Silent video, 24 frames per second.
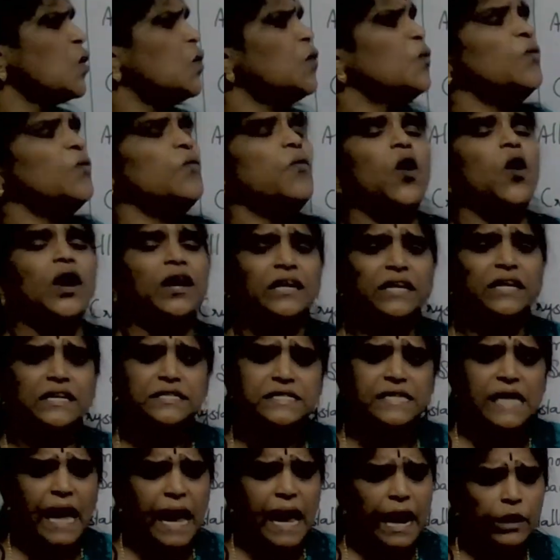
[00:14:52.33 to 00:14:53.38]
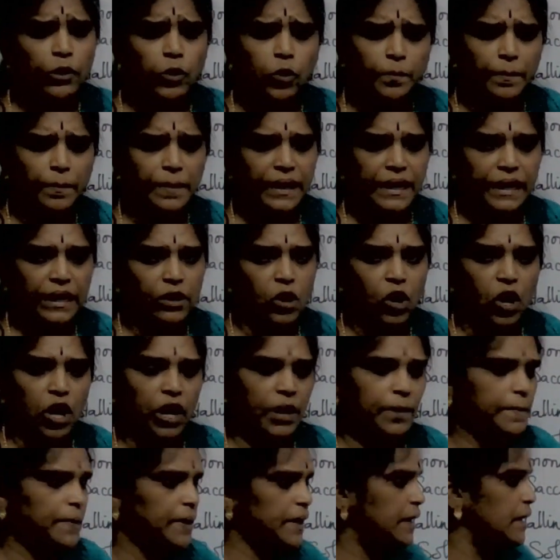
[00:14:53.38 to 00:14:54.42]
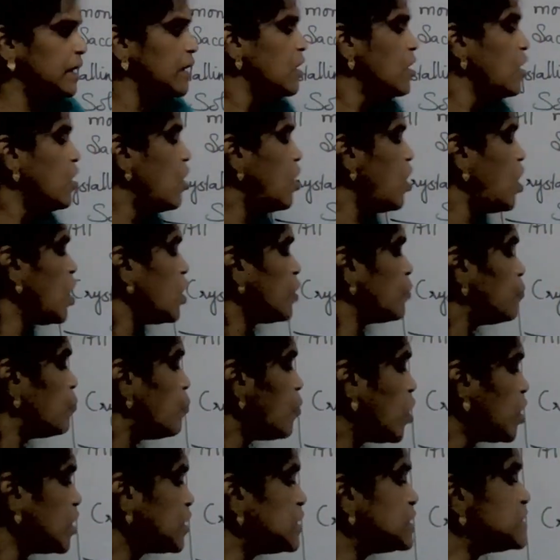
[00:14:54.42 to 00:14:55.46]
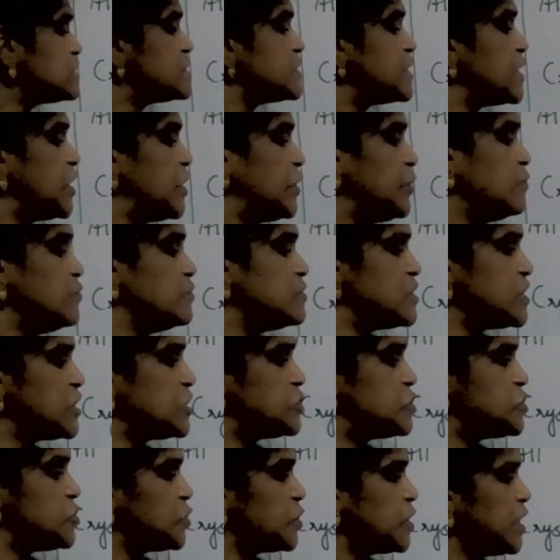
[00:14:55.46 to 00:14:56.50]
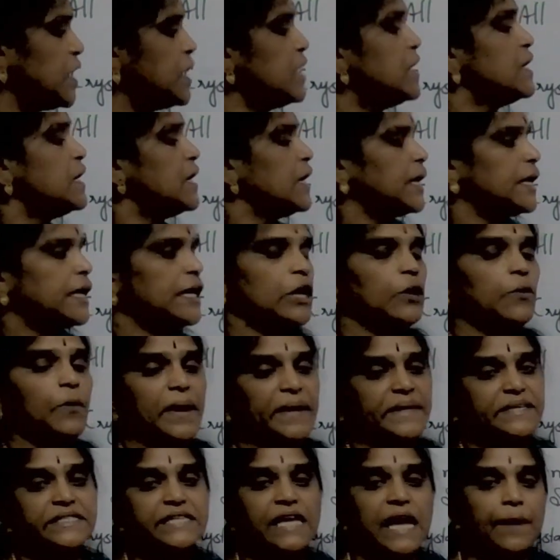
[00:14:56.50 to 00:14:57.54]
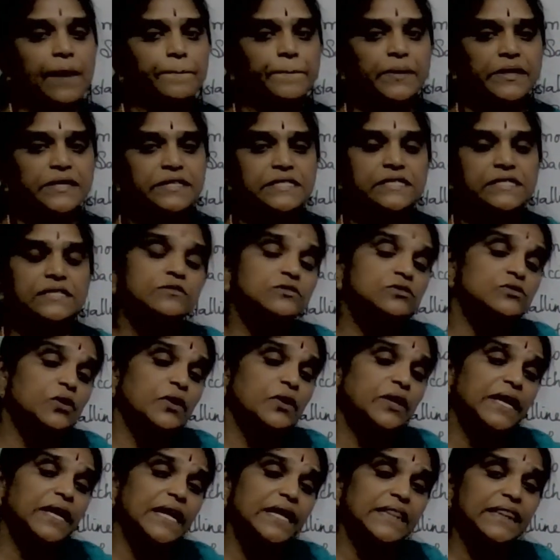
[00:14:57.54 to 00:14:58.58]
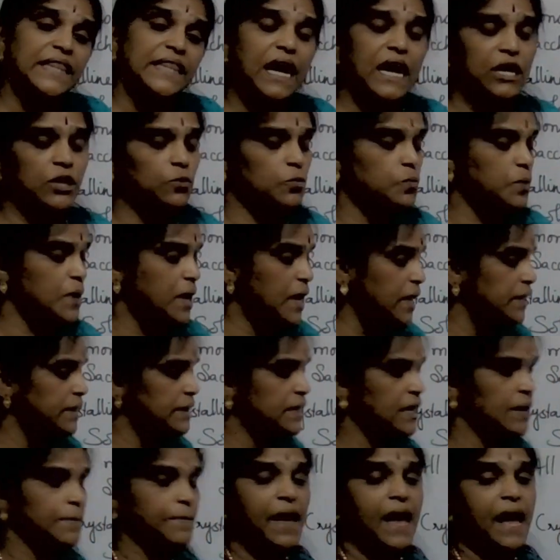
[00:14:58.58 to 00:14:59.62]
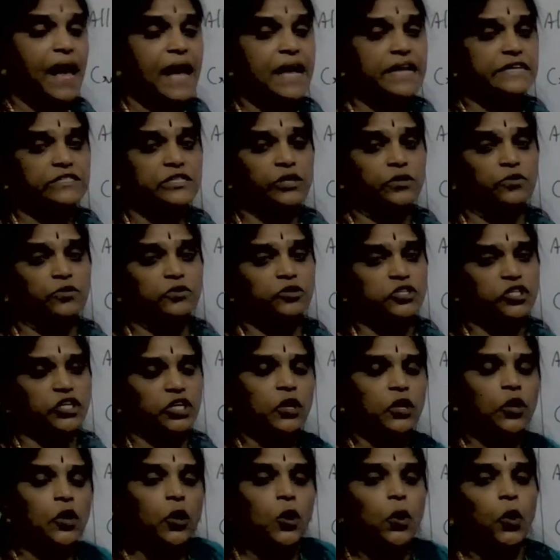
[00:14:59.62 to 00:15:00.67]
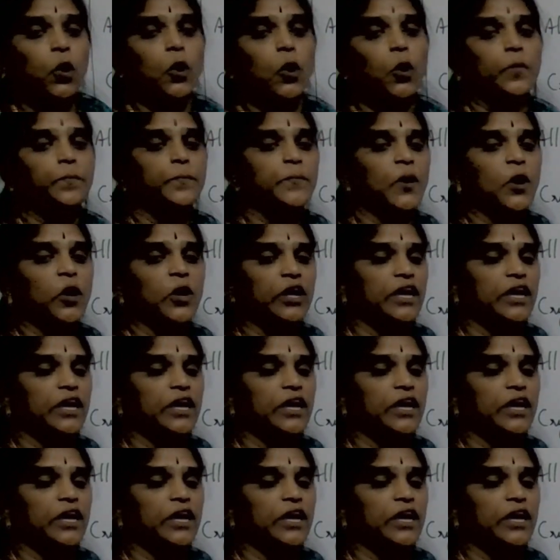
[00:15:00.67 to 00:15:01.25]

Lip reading: what is anomeric carbon or what is reducing sugar? Give examples. So in that way, they may ask the question. Hope you're